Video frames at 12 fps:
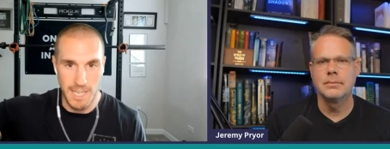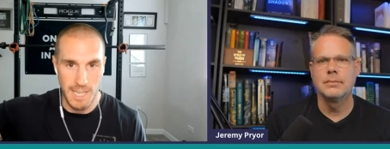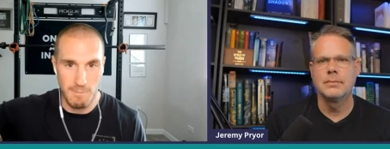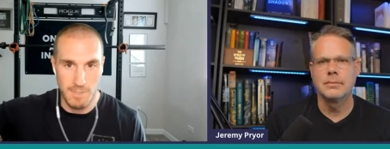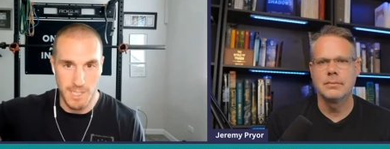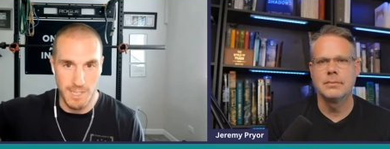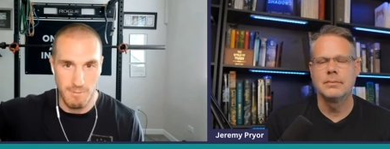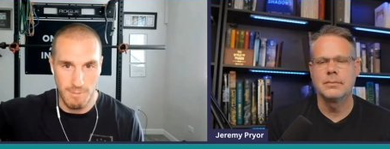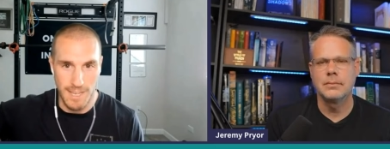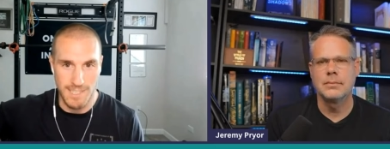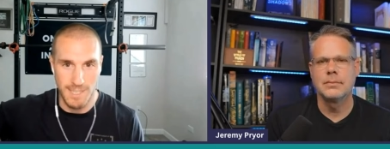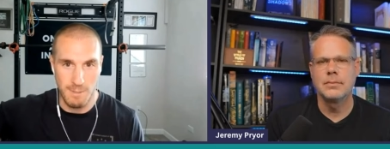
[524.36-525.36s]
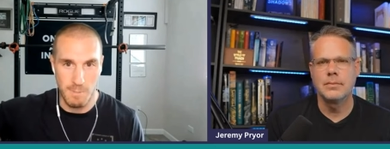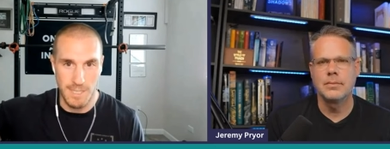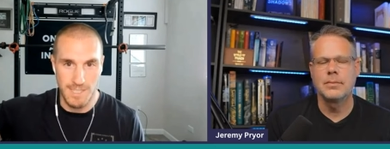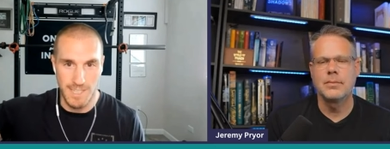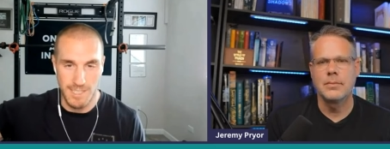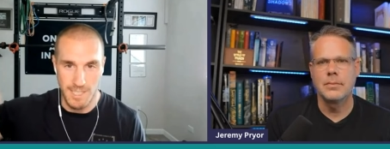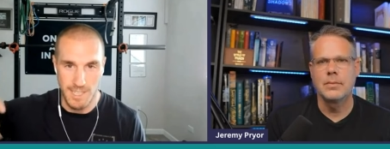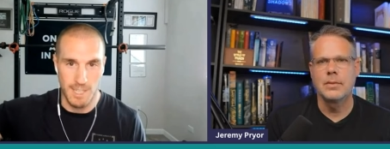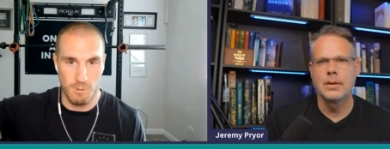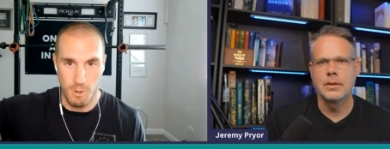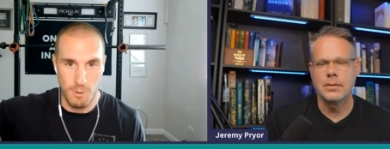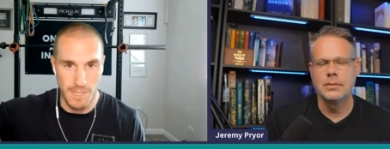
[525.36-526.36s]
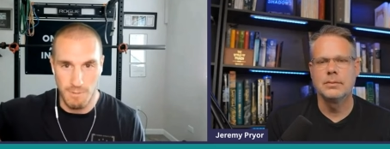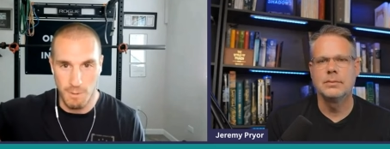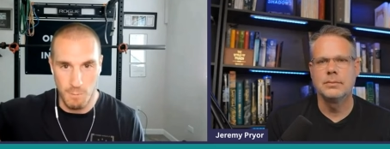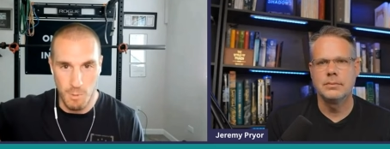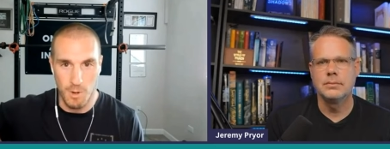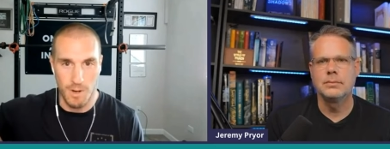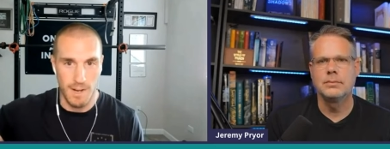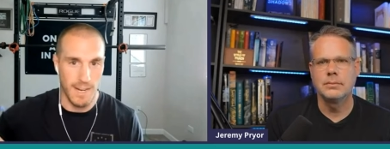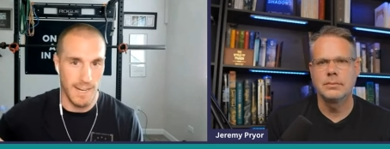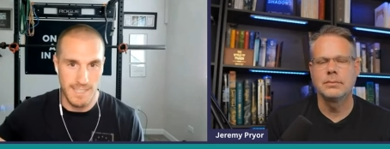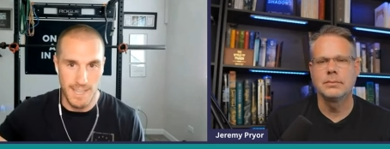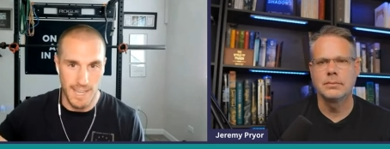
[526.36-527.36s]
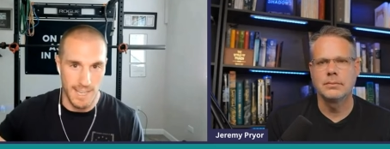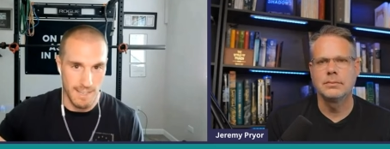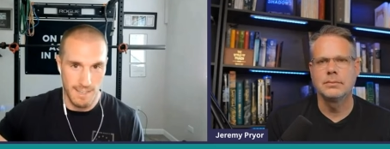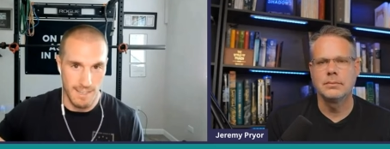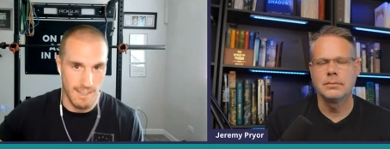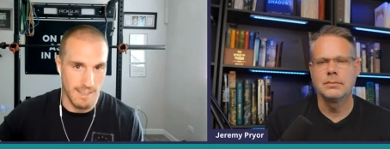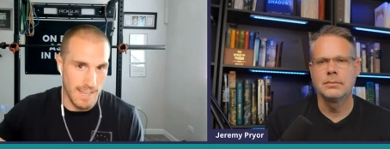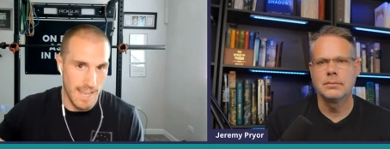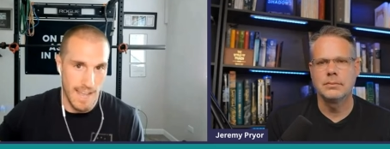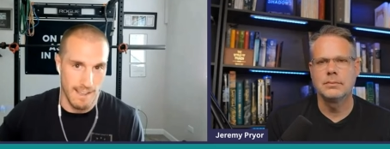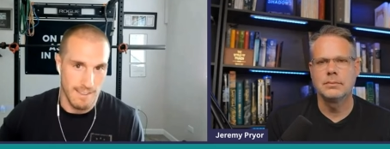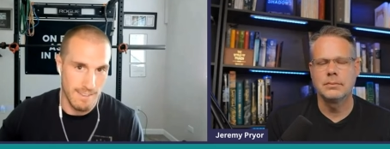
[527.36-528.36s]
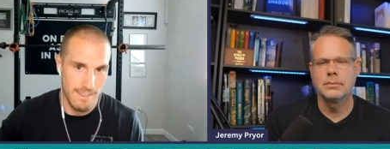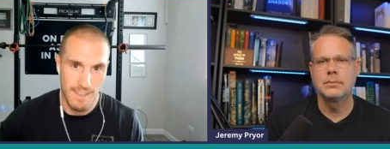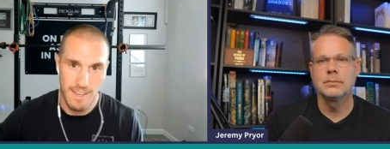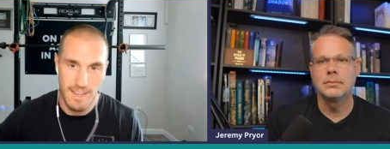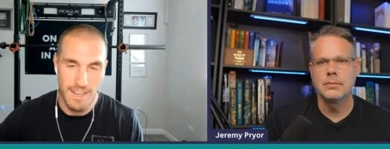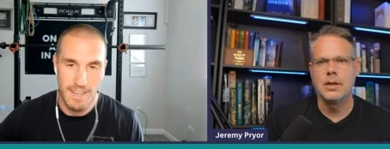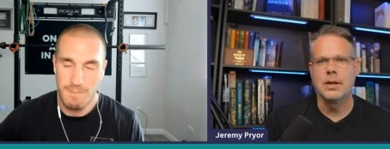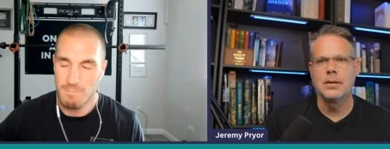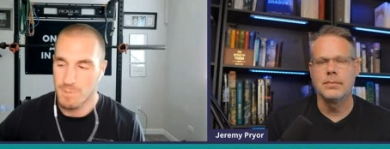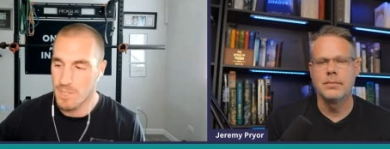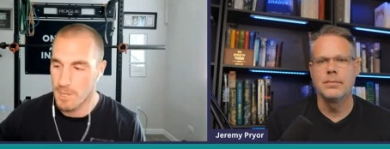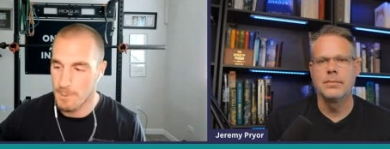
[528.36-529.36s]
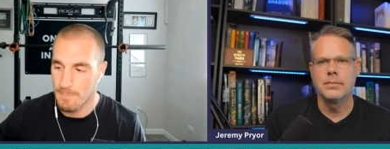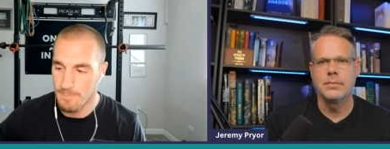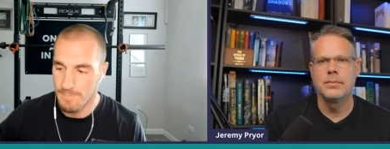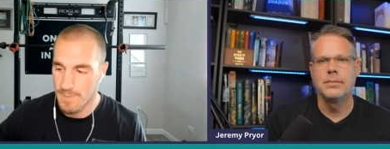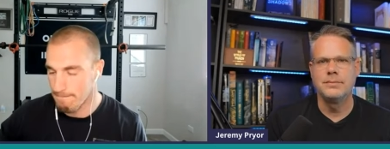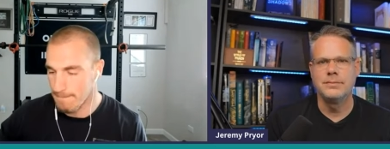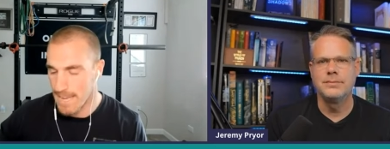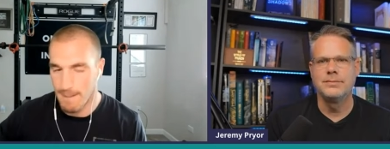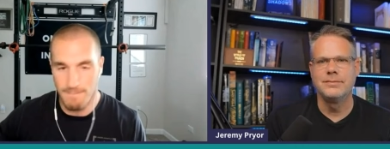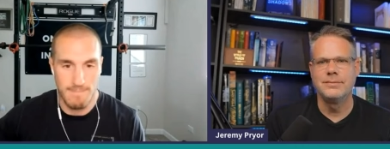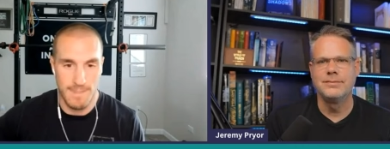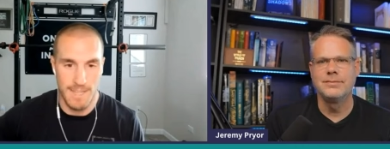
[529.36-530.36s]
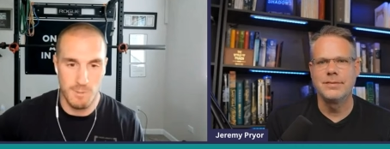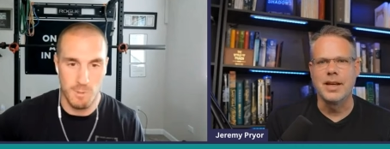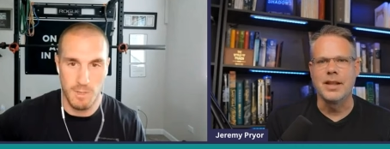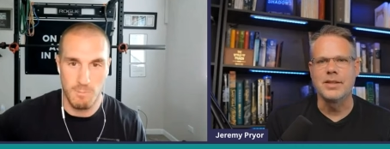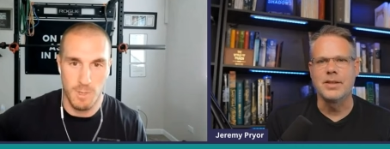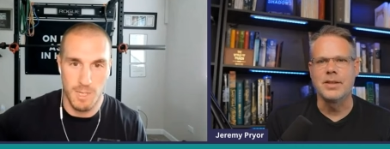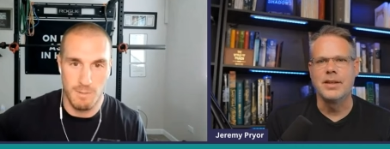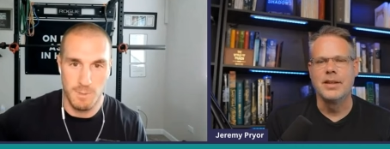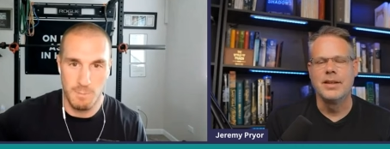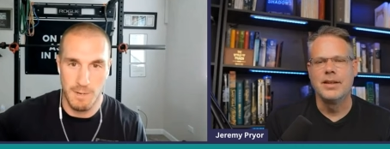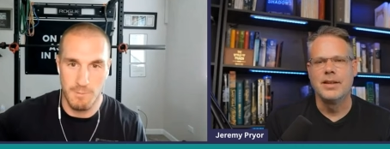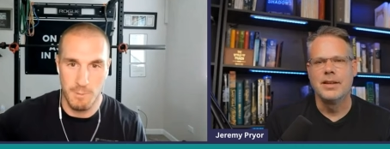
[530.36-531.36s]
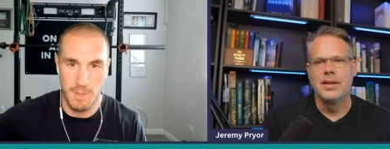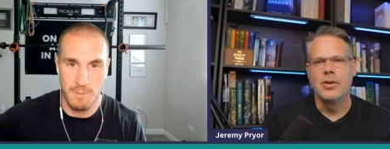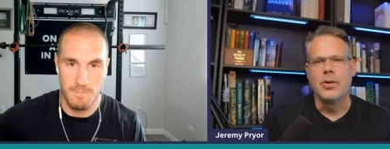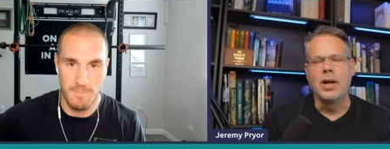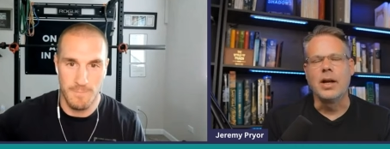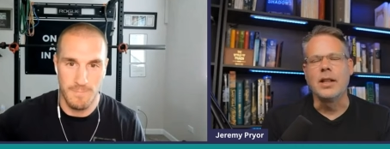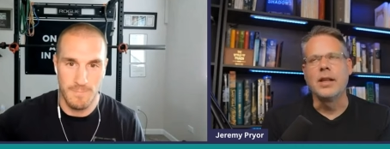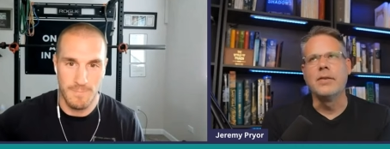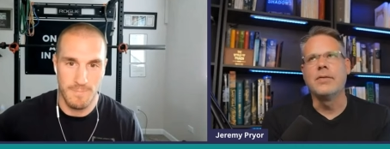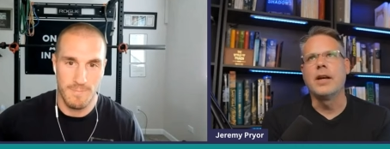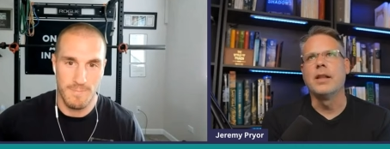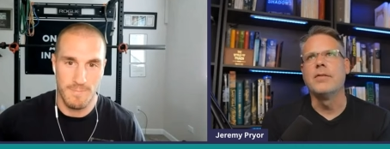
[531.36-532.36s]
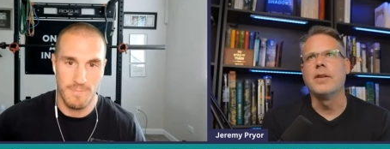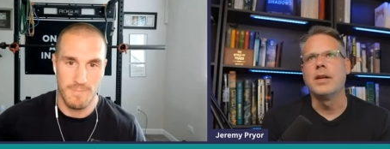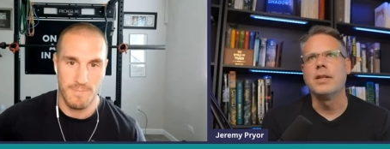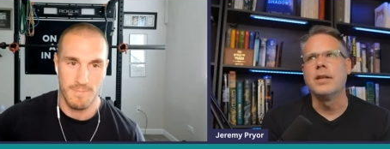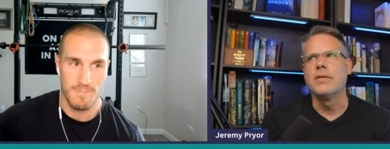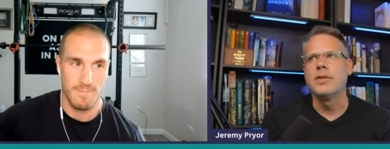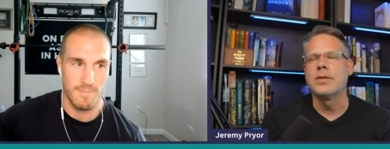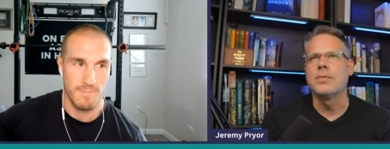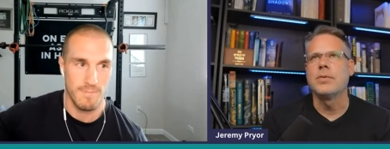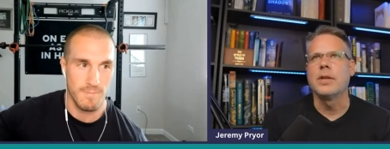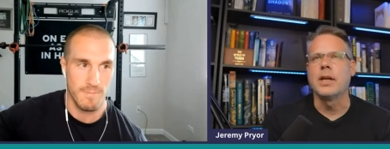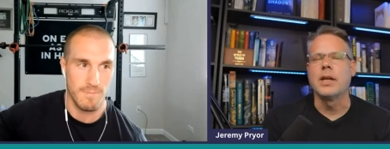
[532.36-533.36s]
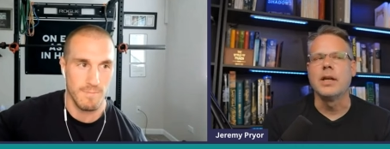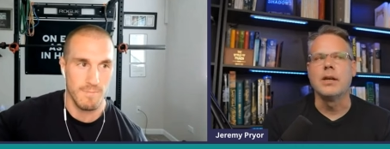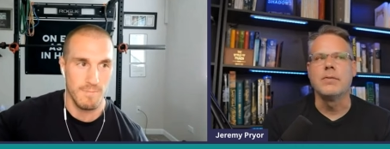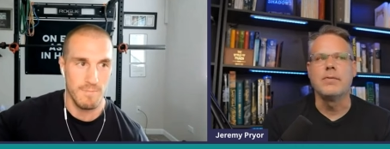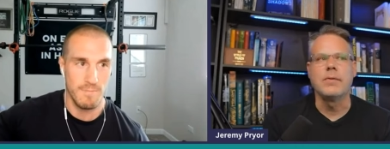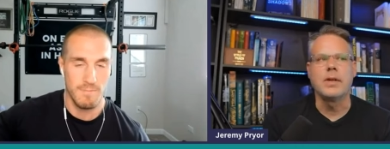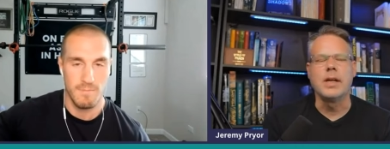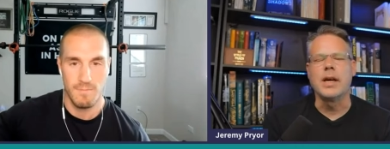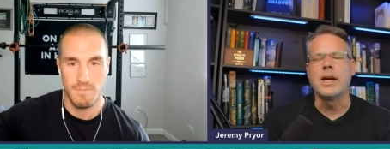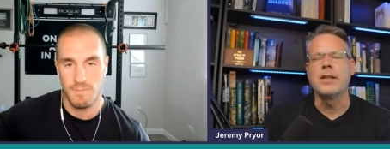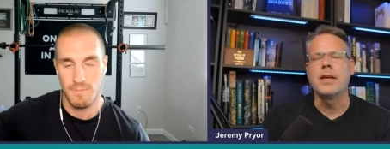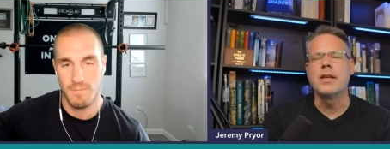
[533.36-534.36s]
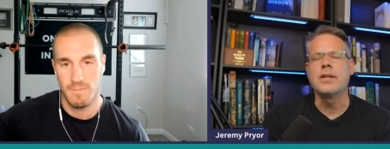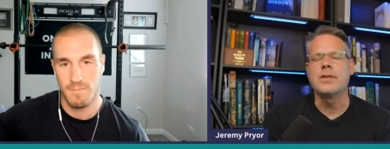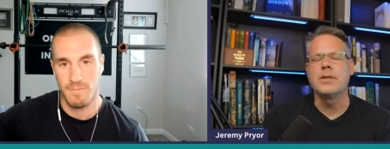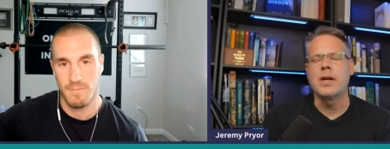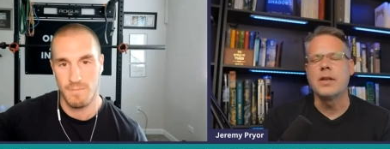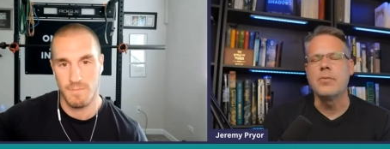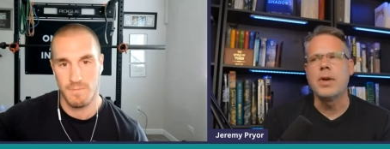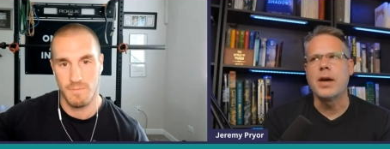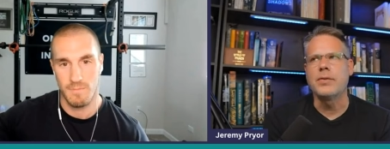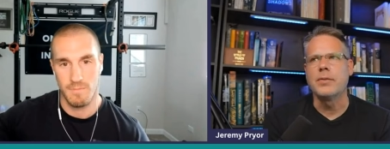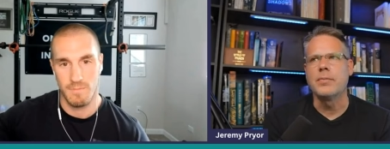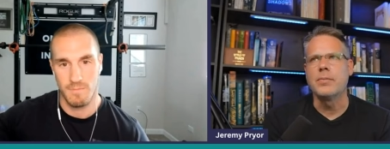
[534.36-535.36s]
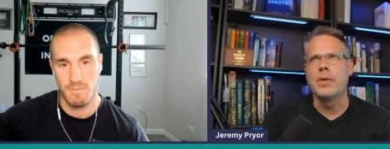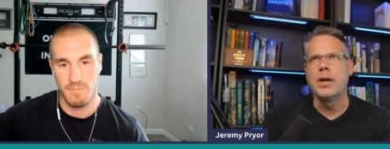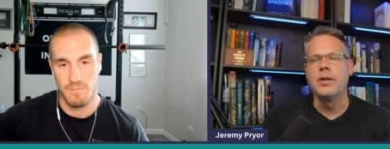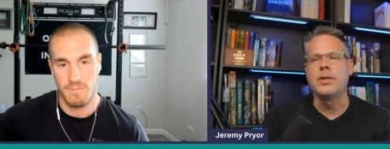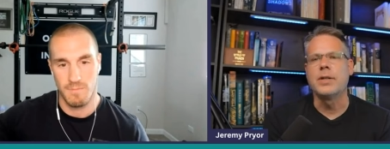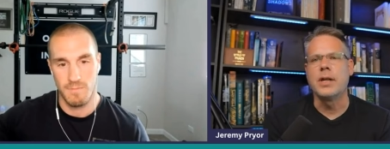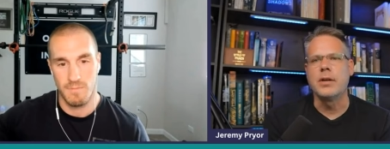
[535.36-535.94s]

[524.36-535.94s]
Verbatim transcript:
Speaker 1: him to invest in the business and it grow it even more. And it's like, yeah. yeah. So yeah,
Speaker 2: that's yeah, what, that's comes to mind for me. Well, I love I love the idea of just like in a and I, I think is, I think we have to understand how